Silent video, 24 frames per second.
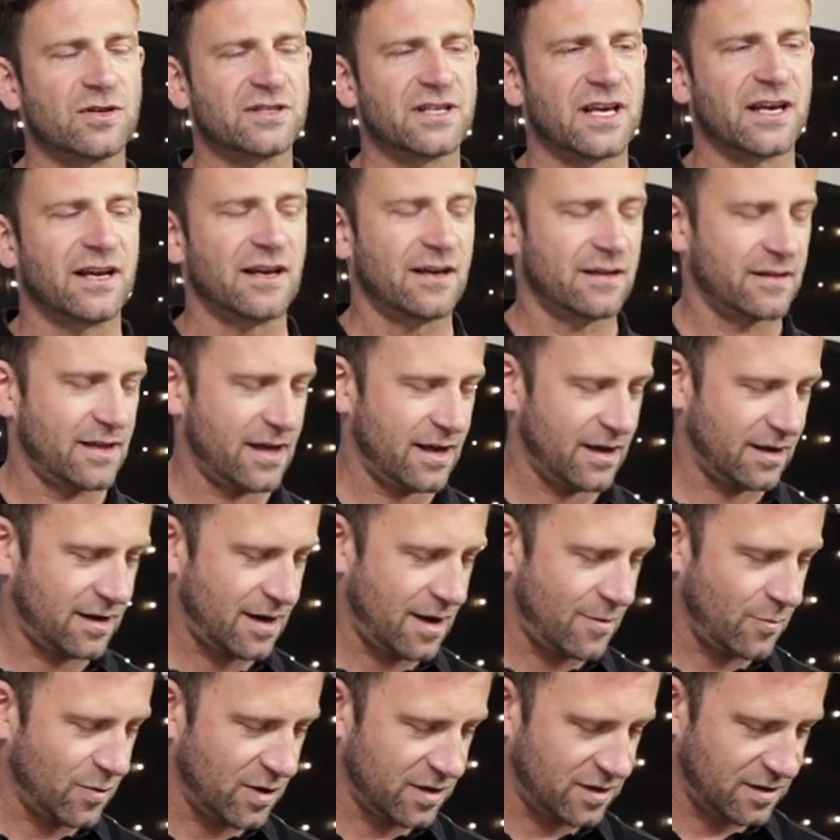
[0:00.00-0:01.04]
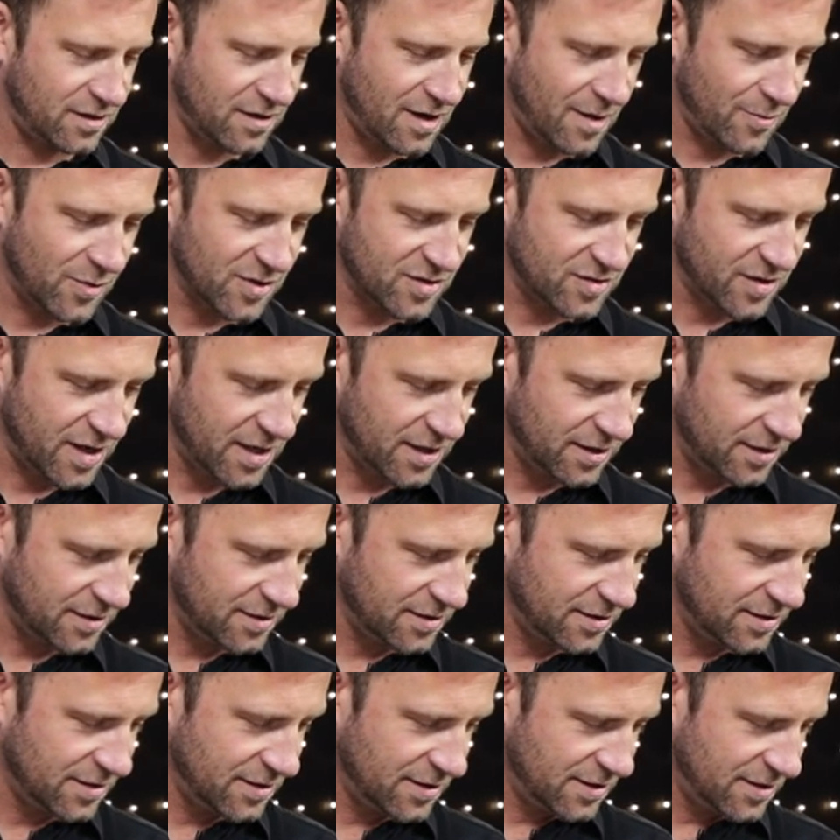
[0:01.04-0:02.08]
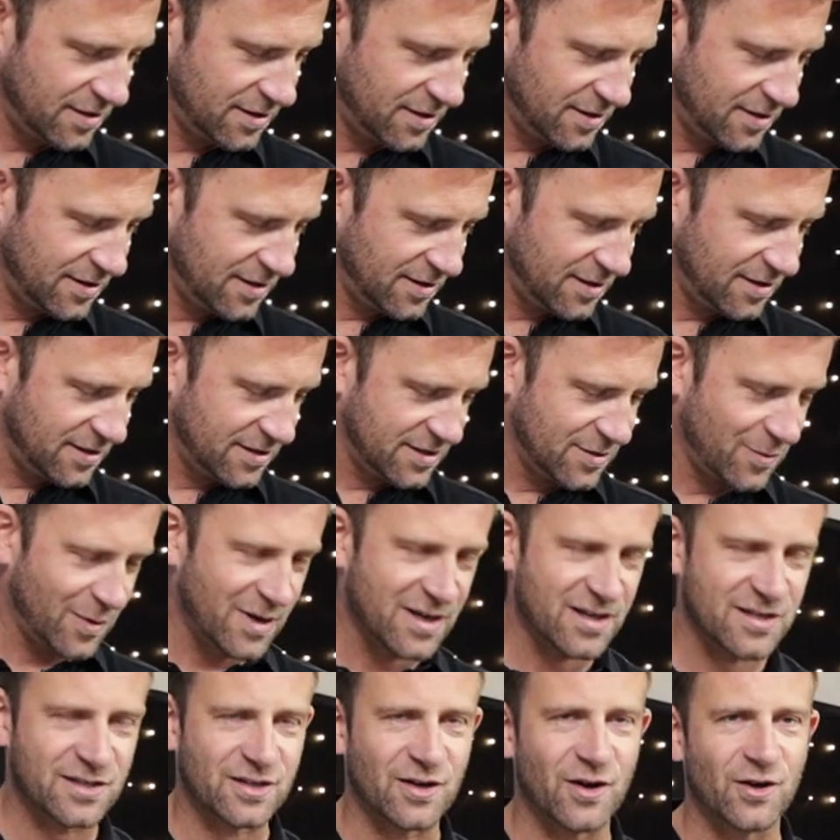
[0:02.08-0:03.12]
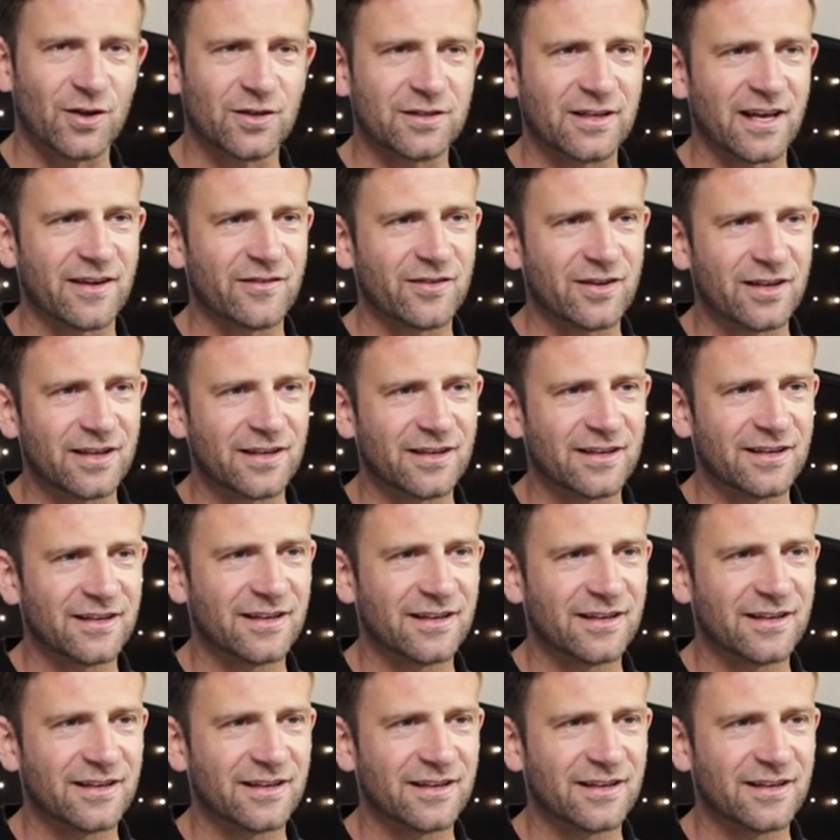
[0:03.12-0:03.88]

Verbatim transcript: these, they come with numbers, right? Yeah. Do you want to just call David?